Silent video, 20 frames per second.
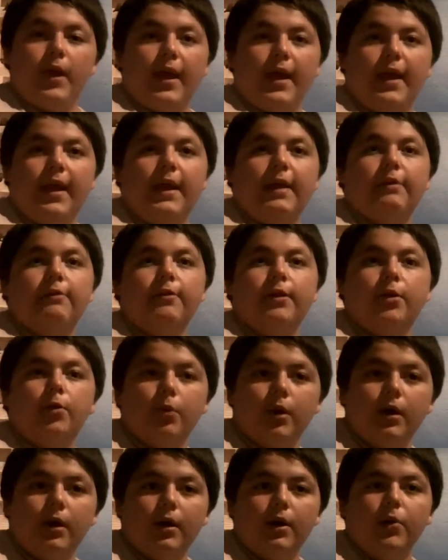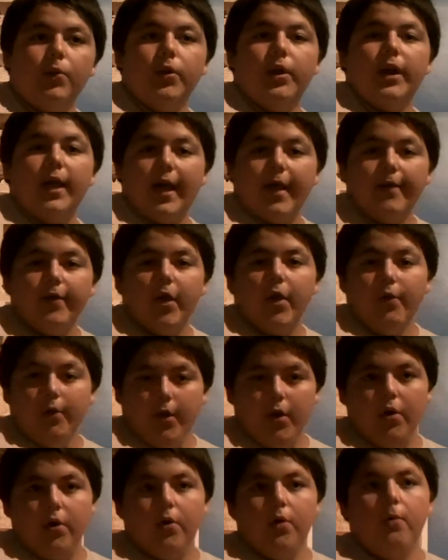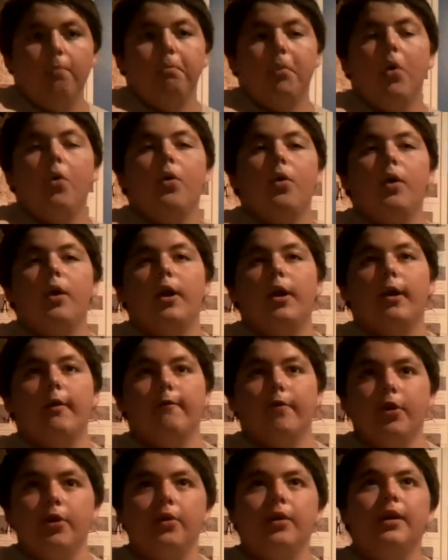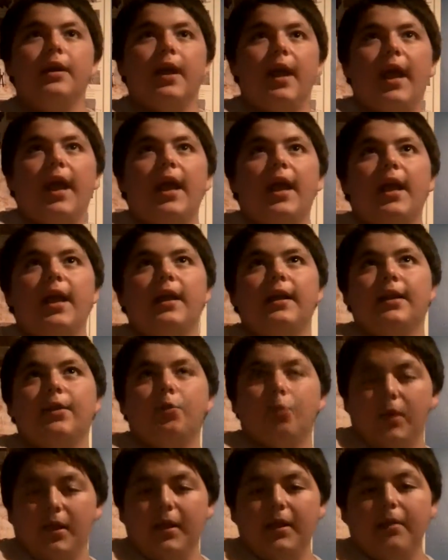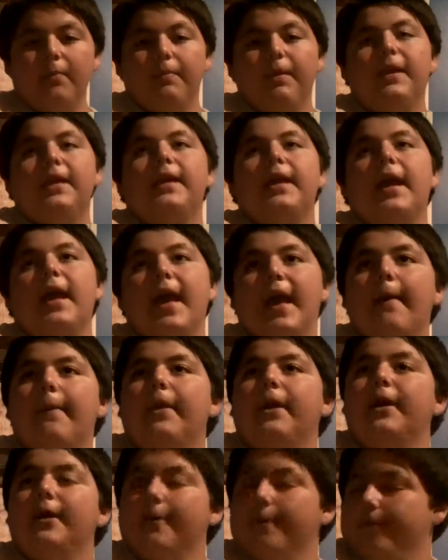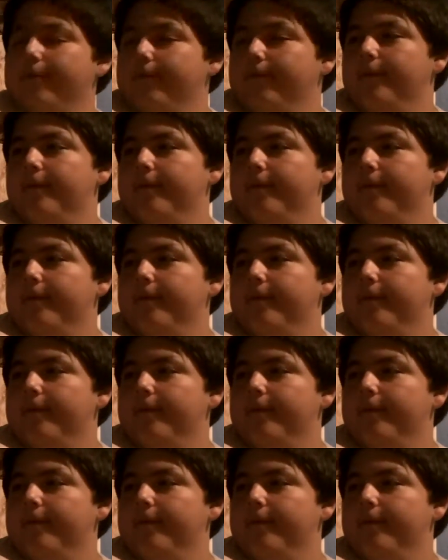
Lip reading: Everyone will have their own point of view, and it will be epic.